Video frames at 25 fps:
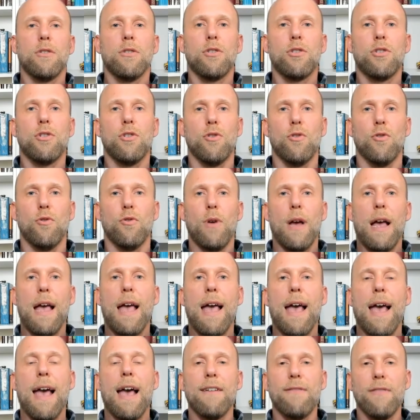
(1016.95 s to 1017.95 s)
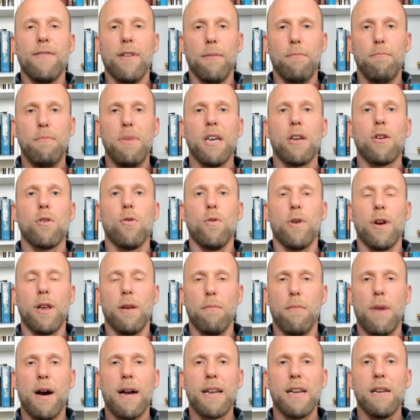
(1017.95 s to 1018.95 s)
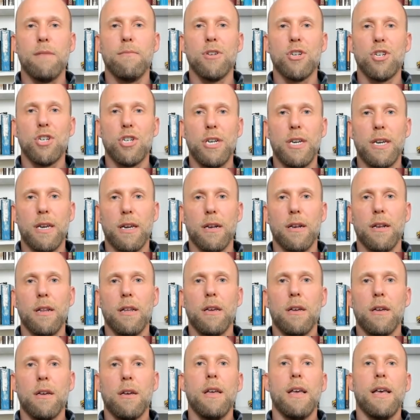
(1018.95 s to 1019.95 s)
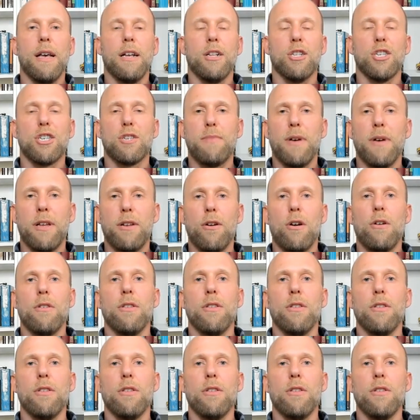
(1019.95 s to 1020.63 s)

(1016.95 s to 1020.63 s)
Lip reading: to have a Bitcoin mining machine and spend all